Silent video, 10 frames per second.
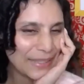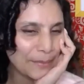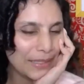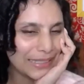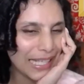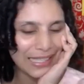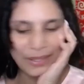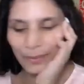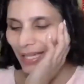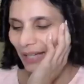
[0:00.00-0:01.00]
But
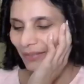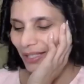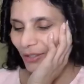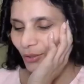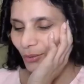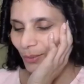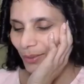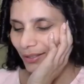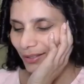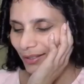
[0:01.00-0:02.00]
sadly, we have the issue
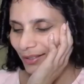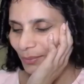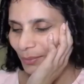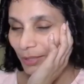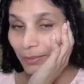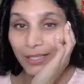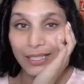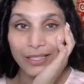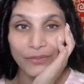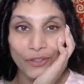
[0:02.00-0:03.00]
with vitamin
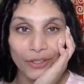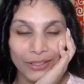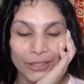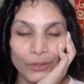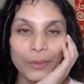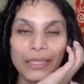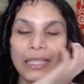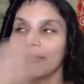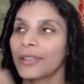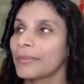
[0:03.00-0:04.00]
D deficiency, though we
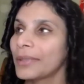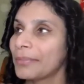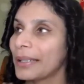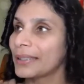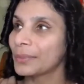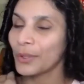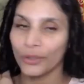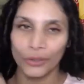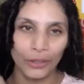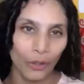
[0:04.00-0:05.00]
come from the place which
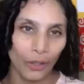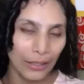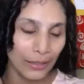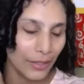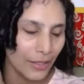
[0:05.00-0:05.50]
is considered.